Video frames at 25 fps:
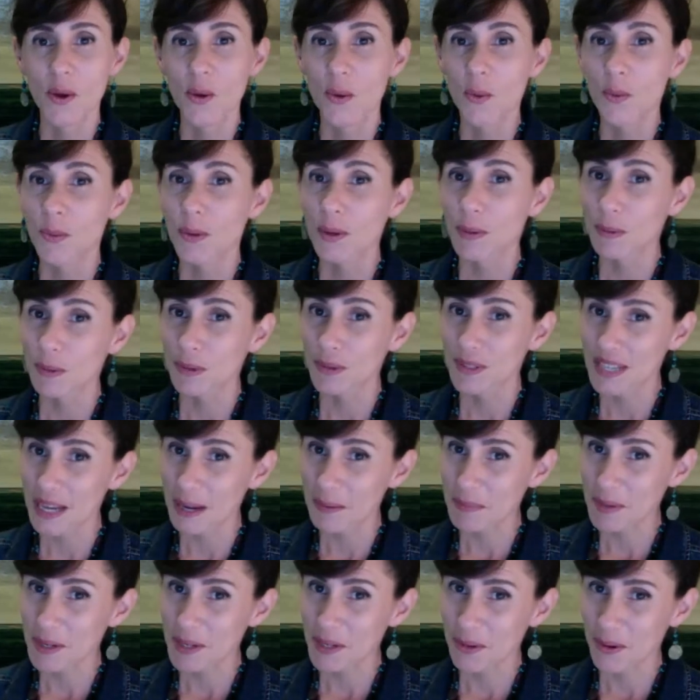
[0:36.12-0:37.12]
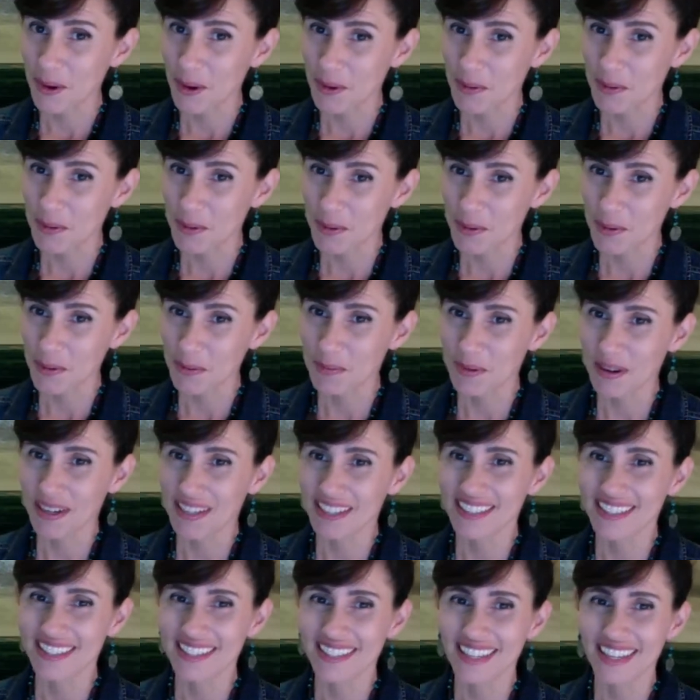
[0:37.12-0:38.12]
We will tap into our growth
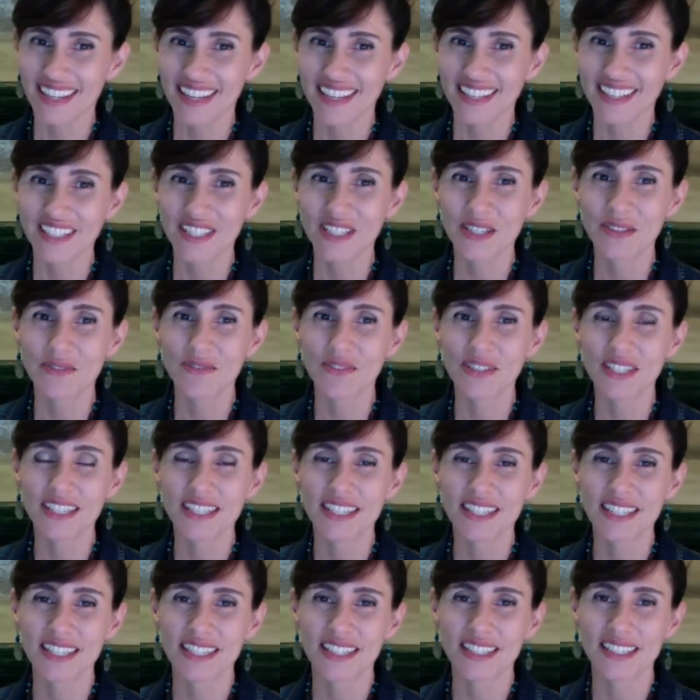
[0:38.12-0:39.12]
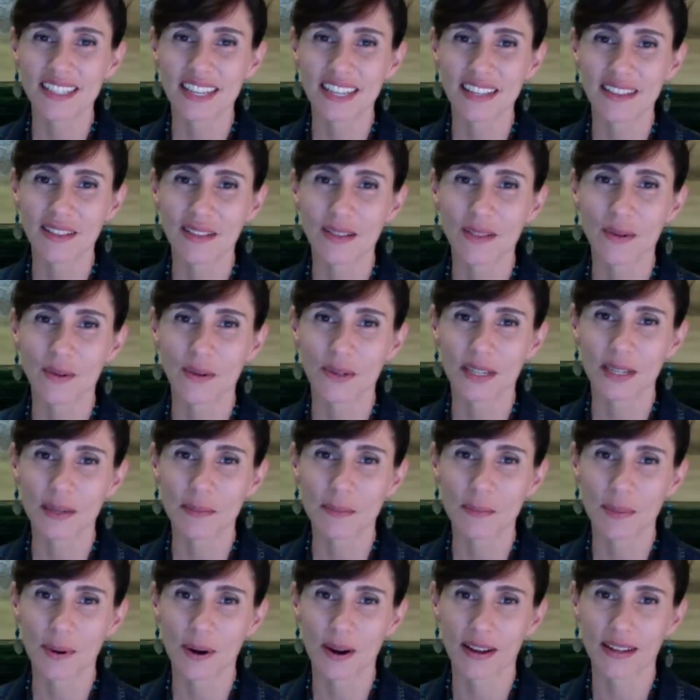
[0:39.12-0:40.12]
mindset to facilitate the learning
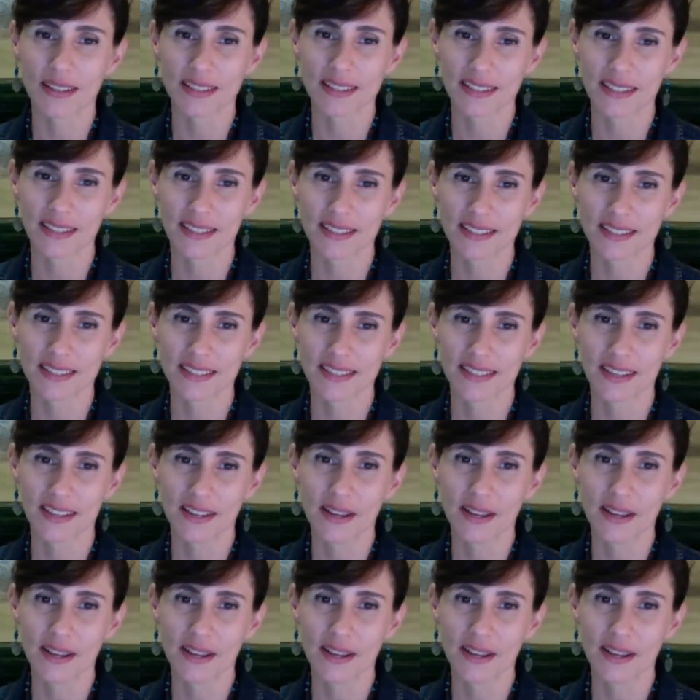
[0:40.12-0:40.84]
process,